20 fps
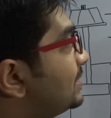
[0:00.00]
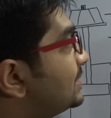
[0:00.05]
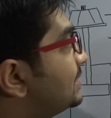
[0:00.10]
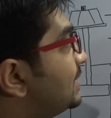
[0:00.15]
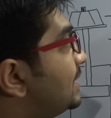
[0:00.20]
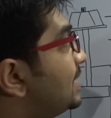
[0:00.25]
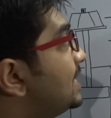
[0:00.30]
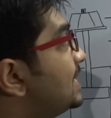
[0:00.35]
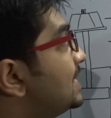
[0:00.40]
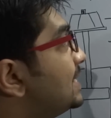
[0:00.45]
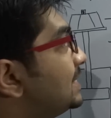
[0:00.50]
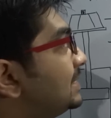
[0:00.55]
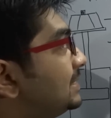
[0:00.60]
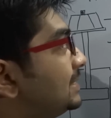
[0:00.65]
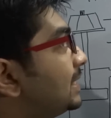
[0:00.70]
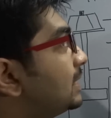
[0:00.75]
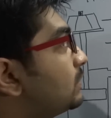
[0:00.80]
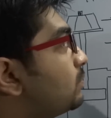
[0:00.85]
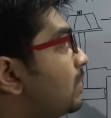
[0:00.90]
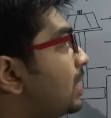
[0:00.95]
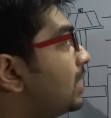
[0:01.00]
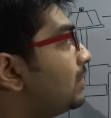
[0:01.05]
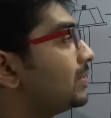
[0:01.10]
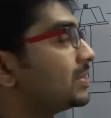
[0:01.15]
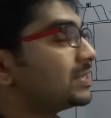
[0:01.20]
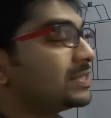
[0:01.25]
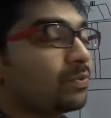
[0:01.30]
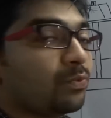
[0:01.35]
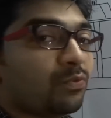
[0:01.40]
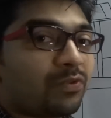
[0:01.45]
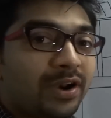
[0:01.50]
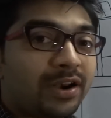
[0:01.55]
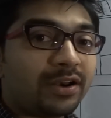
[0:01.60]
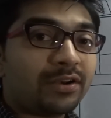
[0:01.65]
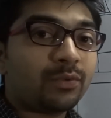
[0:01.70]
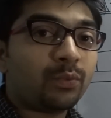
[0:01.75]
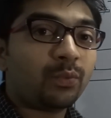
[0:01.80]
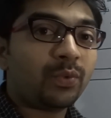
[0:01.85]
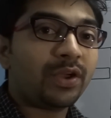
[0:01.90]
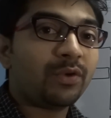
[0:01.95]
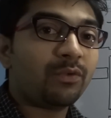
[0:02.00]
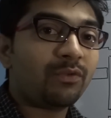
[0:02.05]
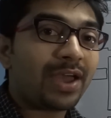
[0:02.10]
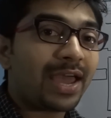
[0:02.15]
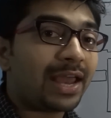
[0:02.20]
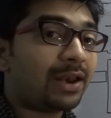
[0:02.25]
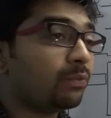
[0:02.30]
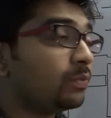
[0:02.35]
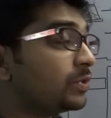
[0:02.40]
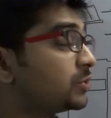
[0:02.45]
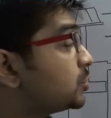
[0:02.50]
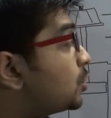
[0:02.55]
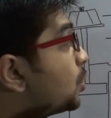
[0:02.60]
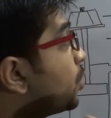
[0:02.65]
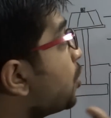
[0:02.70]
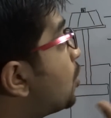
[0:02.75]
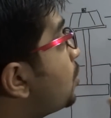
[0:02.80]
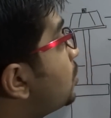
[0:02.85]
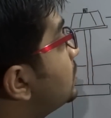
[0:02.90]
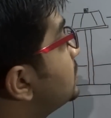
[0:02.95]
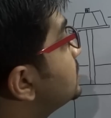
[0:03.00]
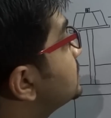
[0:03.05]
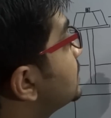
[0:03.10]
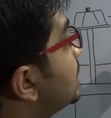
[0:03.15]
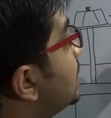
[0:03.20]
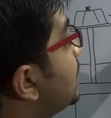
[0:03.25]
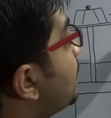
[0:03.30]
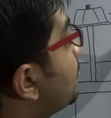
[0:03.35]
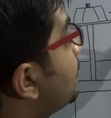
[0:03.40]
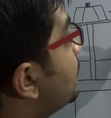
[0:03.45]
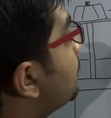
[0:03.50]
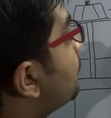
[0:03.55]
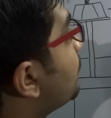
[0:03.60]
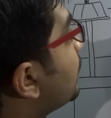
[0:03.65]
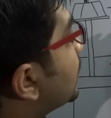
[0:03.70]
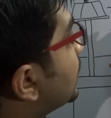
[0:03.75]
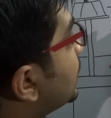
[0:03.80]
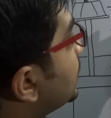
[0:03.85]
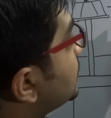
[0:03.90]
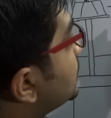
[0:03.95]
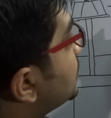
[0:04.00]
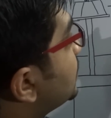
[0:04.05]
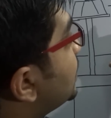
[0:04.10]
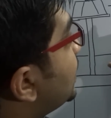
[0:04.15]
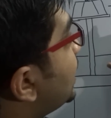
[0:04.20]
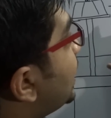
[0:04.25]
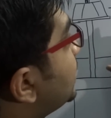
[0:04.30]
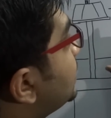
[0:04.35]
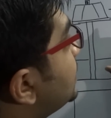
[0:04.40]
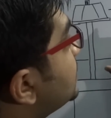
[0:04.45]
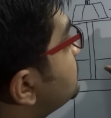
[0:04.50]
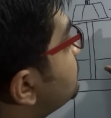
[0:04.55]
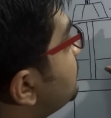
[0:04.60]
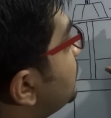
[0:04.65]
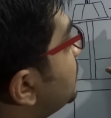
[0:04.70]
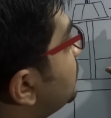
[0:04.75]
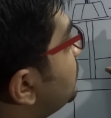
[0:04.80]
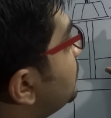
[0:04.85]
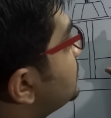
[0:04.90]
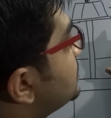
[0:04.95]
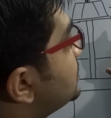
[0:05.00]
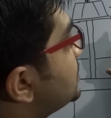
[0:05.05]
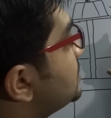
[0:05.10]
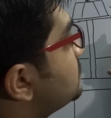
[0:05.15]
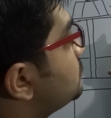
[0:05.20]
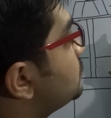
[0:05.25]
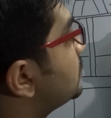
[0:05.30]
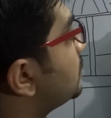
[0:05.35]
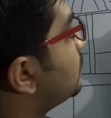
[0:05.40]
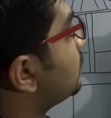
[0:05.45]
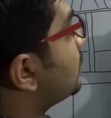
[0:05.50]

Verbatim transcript: It's a check valve, it's a one-way valve which holds the bucket at this particular stage without